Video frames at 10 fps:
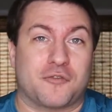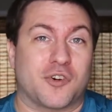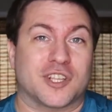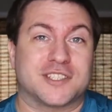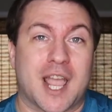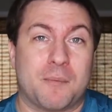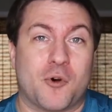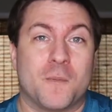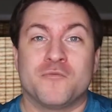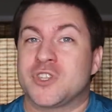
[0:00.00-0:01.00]
For
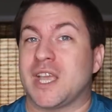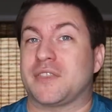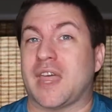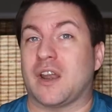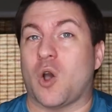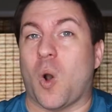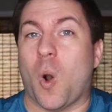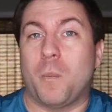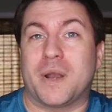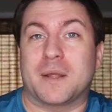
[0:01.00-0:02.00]
example, you got that
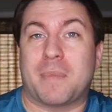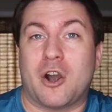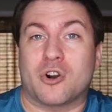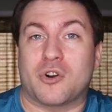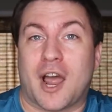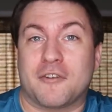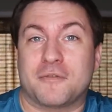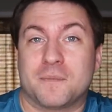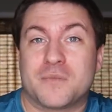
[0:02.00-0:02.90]
opening paragraph,